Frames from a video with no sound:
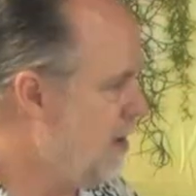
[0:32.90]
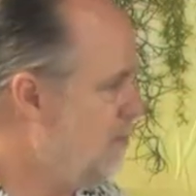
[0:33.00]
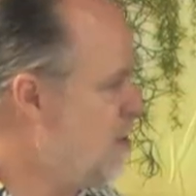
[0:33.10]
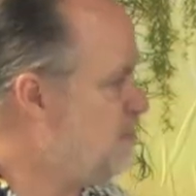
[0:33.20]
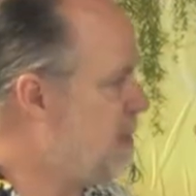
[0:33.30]

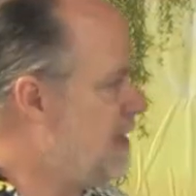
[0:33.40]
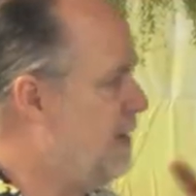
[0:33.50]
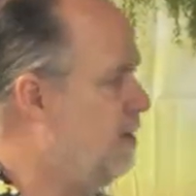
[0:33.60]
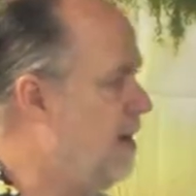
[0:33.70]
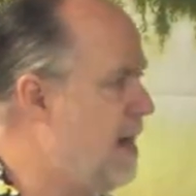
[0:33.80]
This
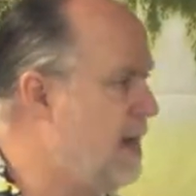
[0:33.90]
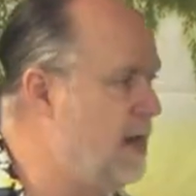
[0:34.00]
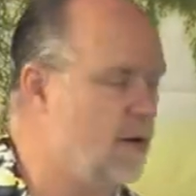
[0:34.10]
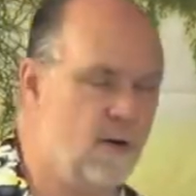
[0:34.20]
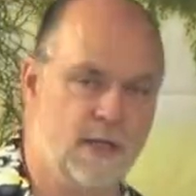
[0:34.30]
particular net
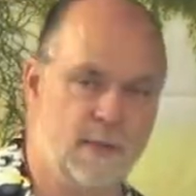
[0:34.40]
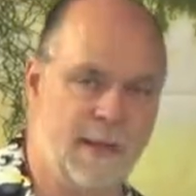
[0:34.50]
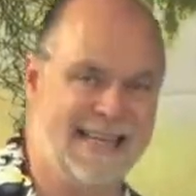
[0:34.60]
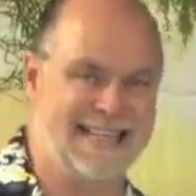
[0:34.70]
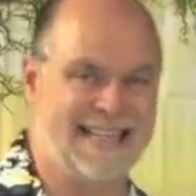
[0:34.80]
here is
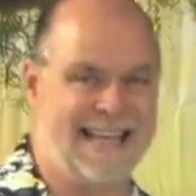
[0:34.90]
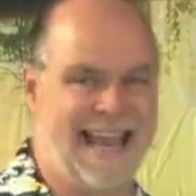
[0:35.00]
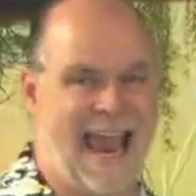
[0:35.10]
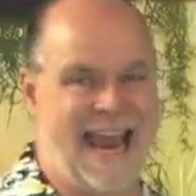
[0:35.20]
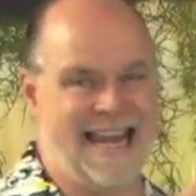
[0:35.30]

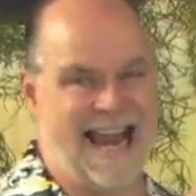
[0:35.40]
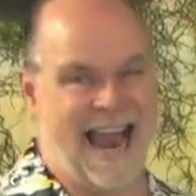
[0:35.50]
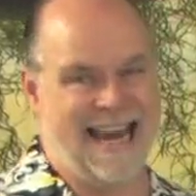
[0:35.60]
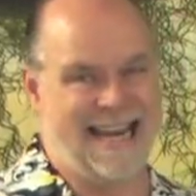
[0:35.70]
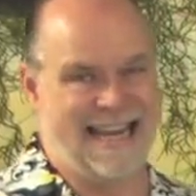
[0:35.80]
basically a
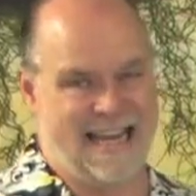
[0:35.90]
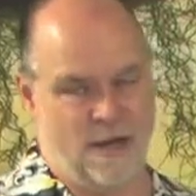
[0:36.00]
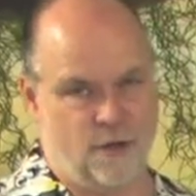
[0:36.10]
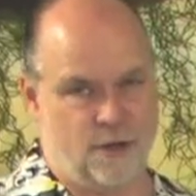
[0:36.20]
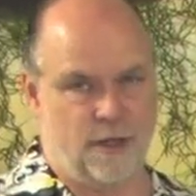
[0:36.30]

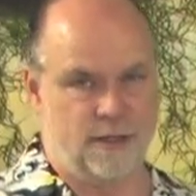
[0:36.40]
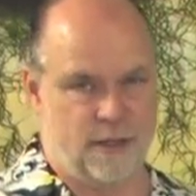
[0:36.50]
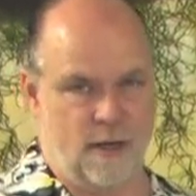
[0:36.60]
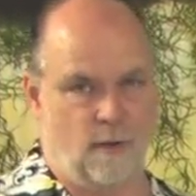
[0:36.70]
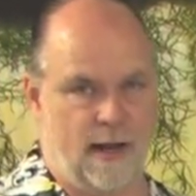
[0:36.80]
90-inch
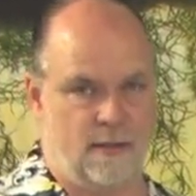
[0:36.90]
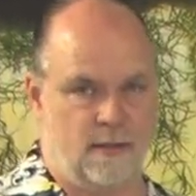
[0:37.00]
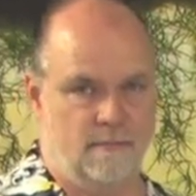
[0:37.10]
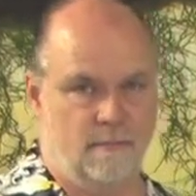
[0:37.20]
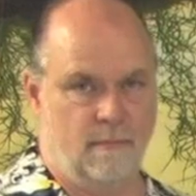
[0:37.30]
seal
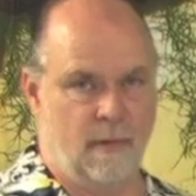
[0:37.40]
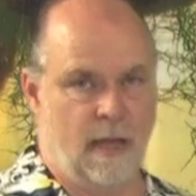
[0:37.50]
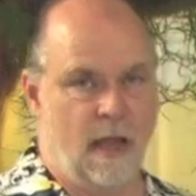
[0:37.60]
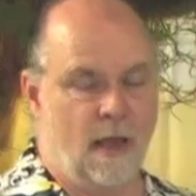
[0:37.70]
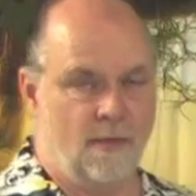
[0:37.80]
net.
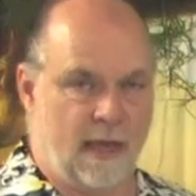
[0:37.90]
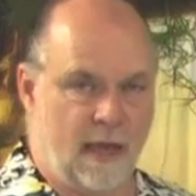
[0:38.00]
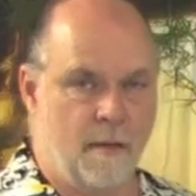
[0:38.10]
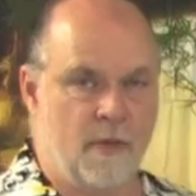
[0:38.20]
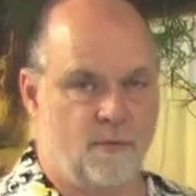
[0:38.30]
They
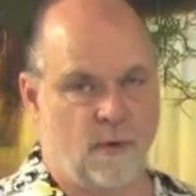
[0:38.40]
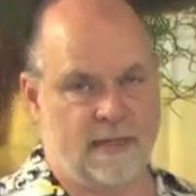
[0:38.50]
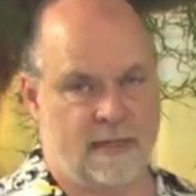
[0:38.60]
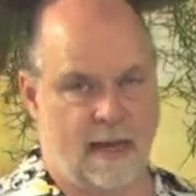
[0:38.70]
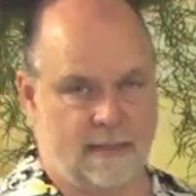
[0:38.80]
come in three
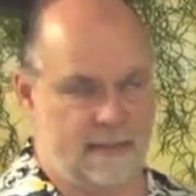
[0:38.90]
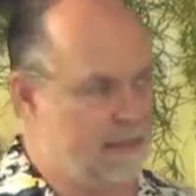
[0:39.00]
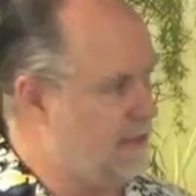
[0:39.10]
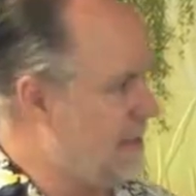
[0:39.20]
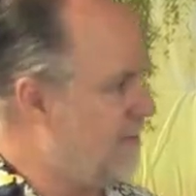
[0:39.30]
sizes.
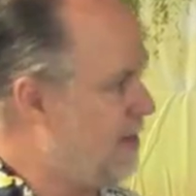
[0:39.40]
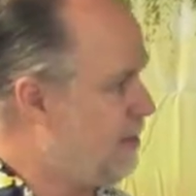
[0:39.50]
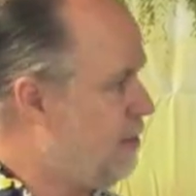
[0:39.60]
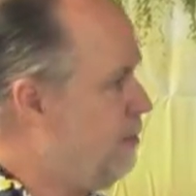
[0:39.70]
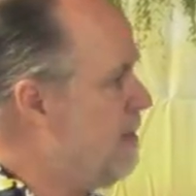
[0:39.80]
The
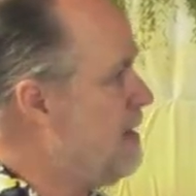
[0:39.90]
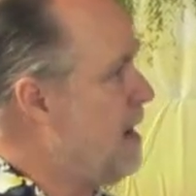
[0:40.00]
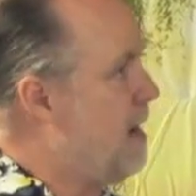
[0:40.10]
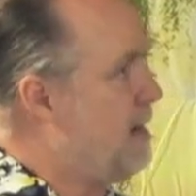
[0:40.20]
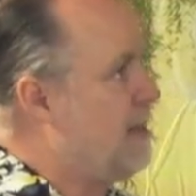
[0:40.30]
72 and the
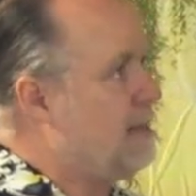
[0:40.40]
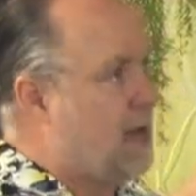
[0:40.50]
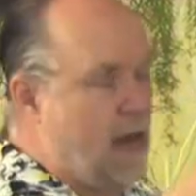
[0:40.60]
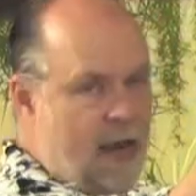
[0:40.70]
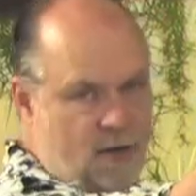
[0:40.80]
90s
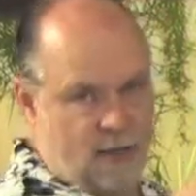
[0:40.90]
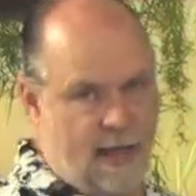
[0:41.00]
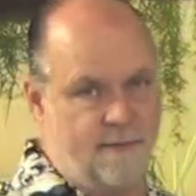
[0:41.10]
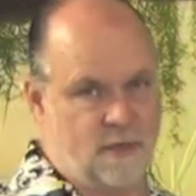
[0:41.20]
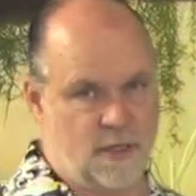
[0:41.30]
I actually
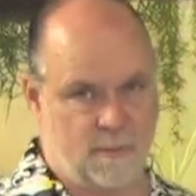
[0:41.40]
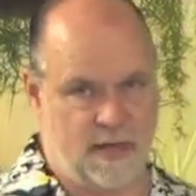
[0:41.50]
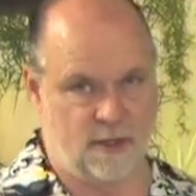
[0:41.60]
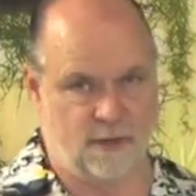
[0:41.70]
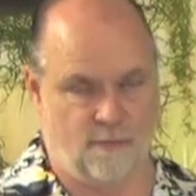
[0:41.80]
have
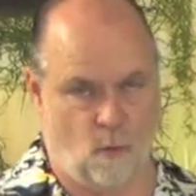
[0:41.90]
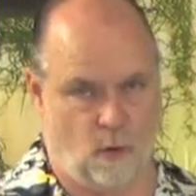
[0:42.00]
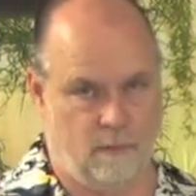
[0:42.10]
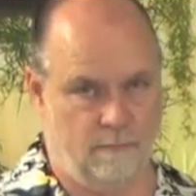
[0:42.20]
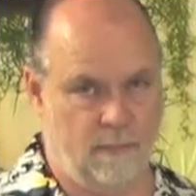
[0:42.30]
suspensions
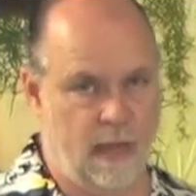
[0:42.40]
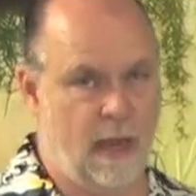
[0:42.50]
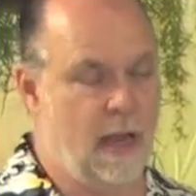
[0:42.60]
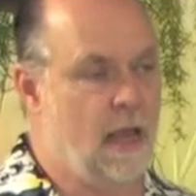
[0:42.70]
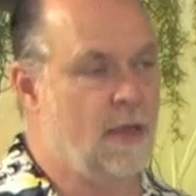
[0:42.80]
for.
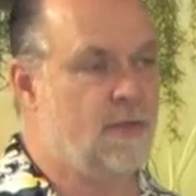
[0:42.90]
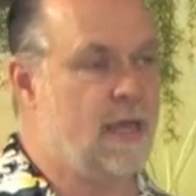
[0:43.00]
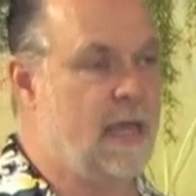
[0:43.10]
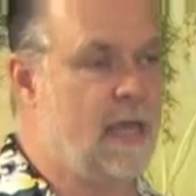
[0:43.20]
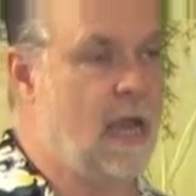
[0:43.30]

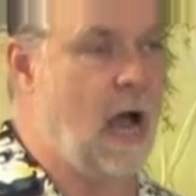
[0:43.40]
The